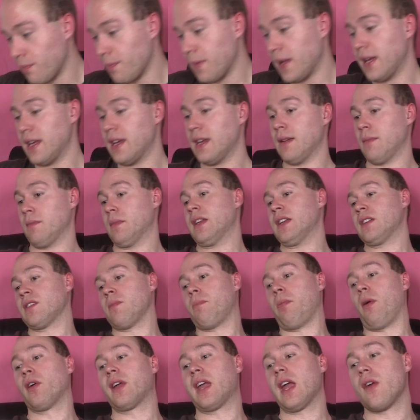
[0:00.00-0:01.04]
Me and the
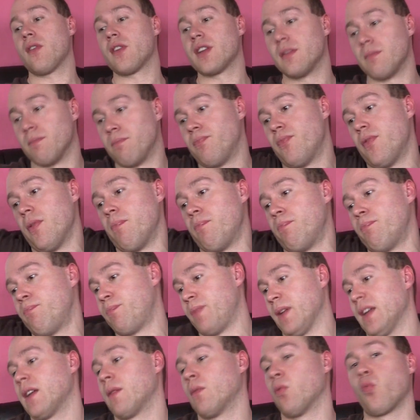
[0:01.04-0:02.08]
Bulgarian, the
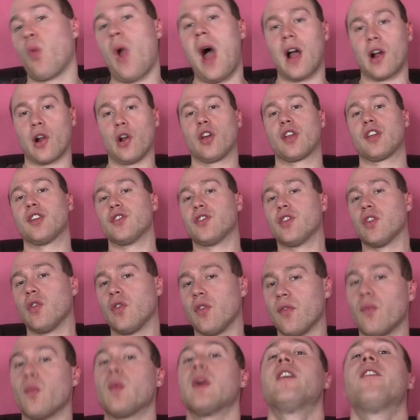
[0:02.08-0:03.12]
big rock looking
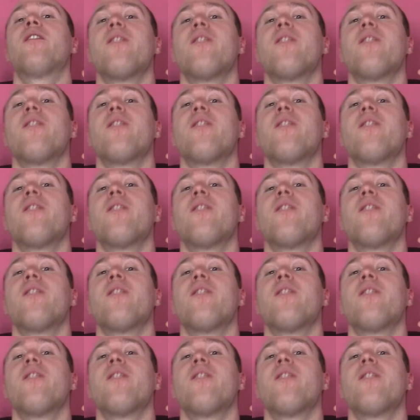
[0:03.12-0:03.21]
dude, we